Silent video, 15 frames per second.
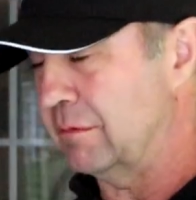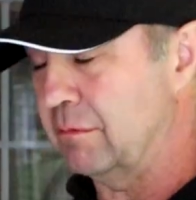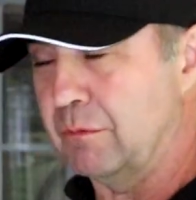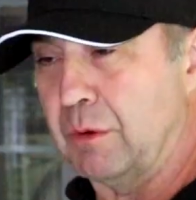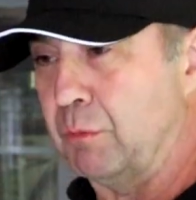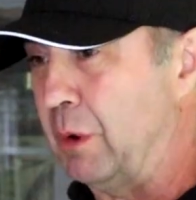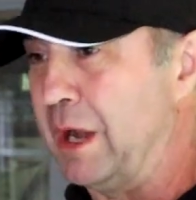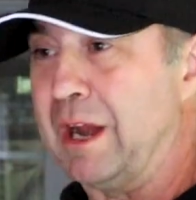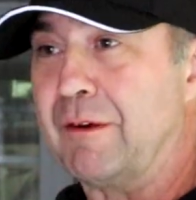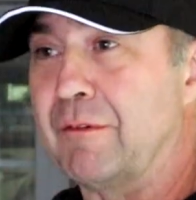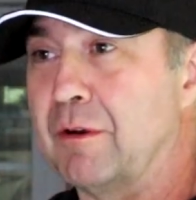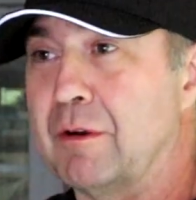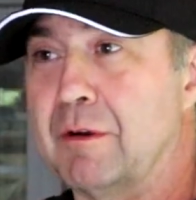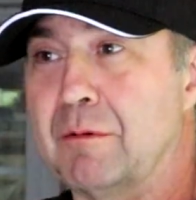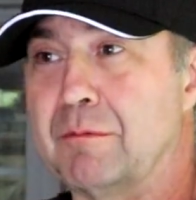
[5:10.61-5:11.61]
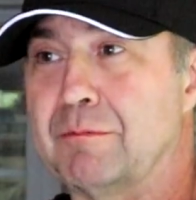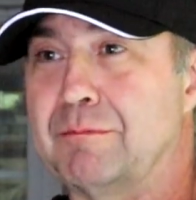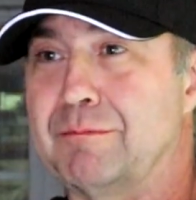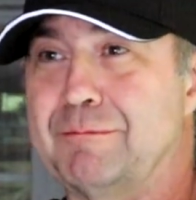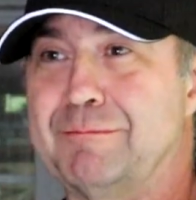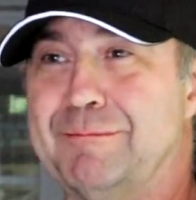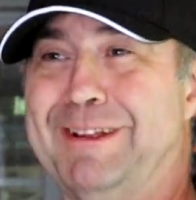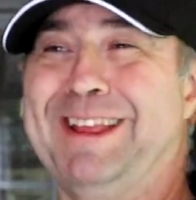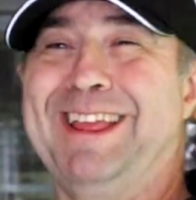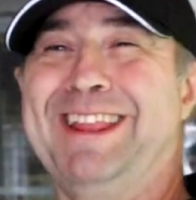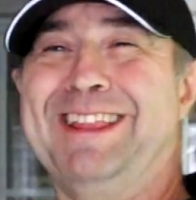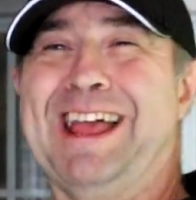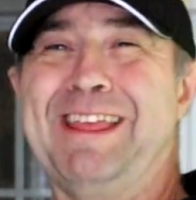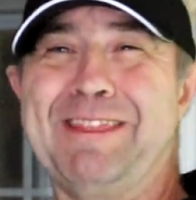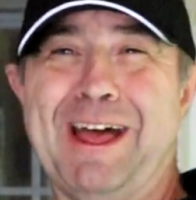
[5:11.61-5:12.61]
whatever,
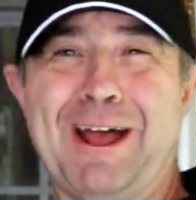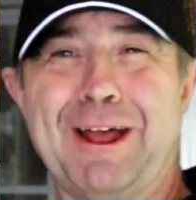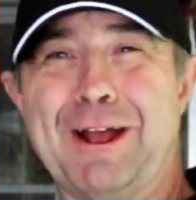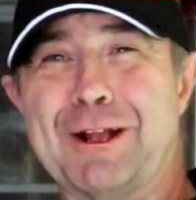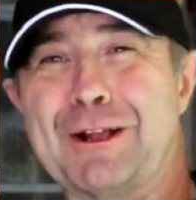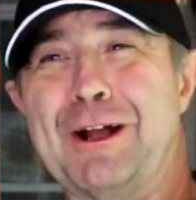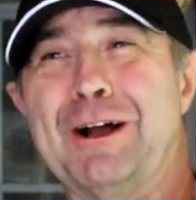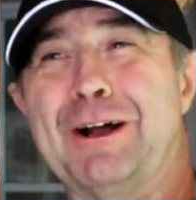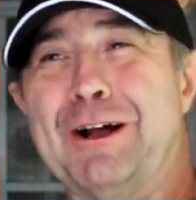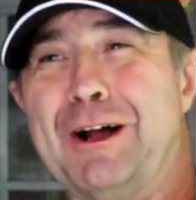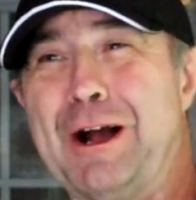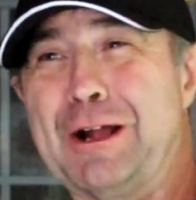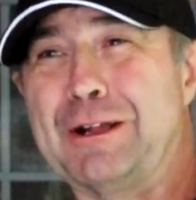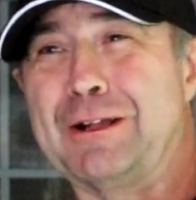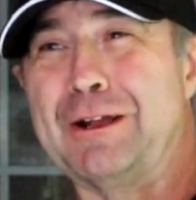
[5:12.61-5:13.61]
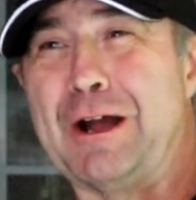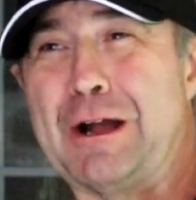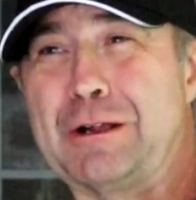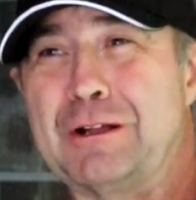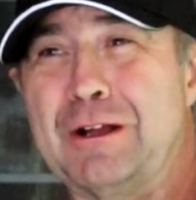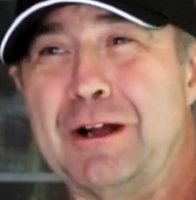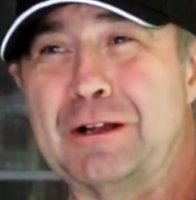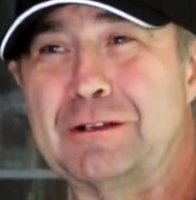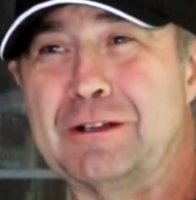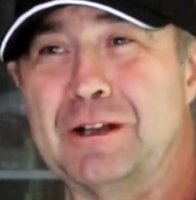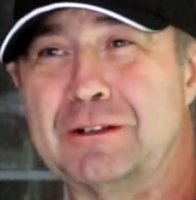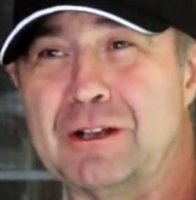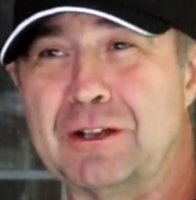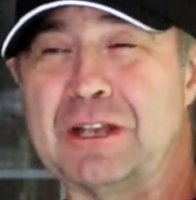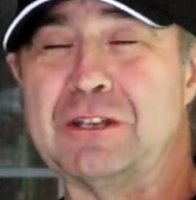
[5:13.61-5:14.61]
not a
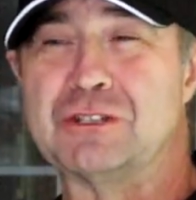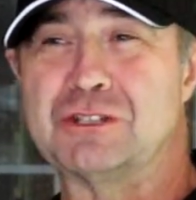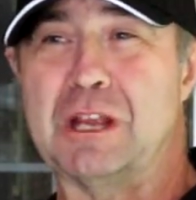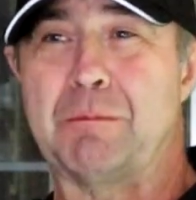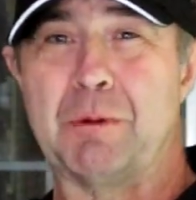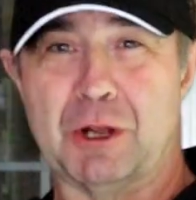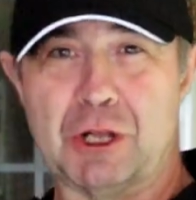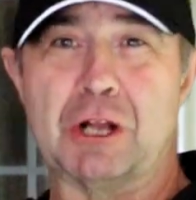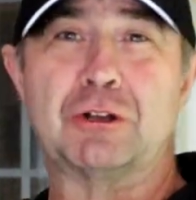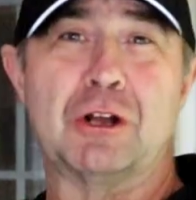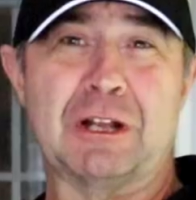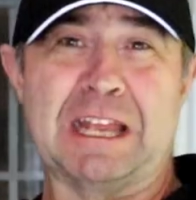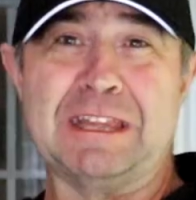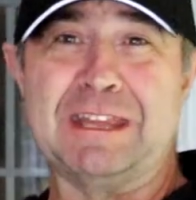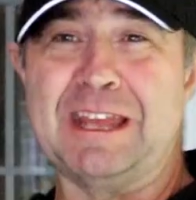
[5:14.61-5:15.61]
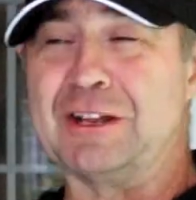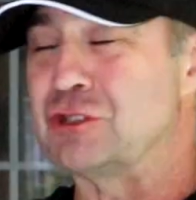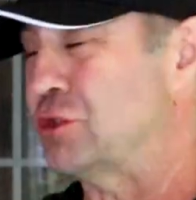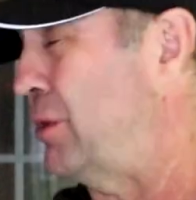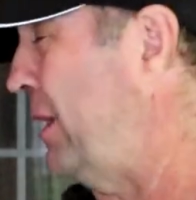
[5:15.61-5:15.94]
cooking sheet, but a cooking dish,